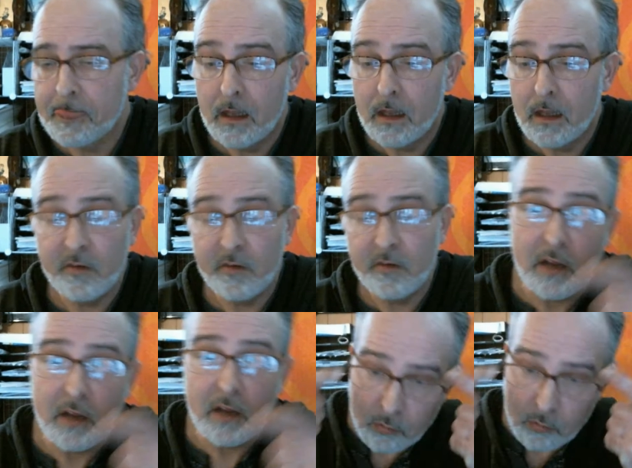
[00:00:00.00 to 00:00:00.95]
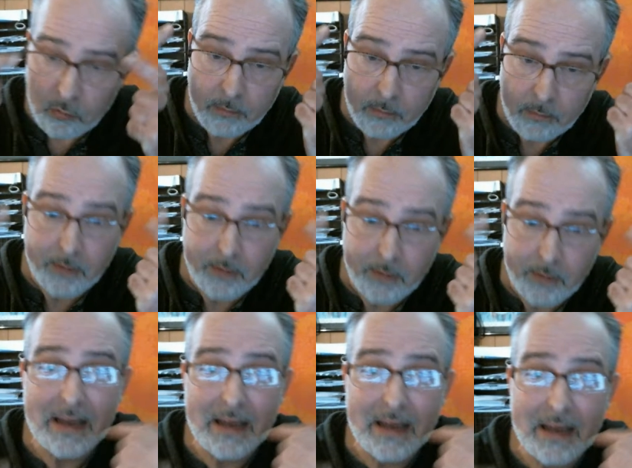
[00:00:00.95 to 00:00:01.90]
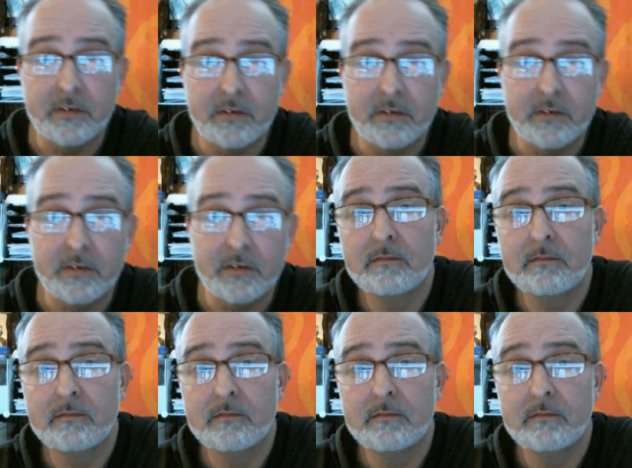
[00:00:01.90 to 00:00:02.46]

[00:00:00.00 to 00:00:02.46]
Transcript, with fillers: His eyes rolled up into the back of his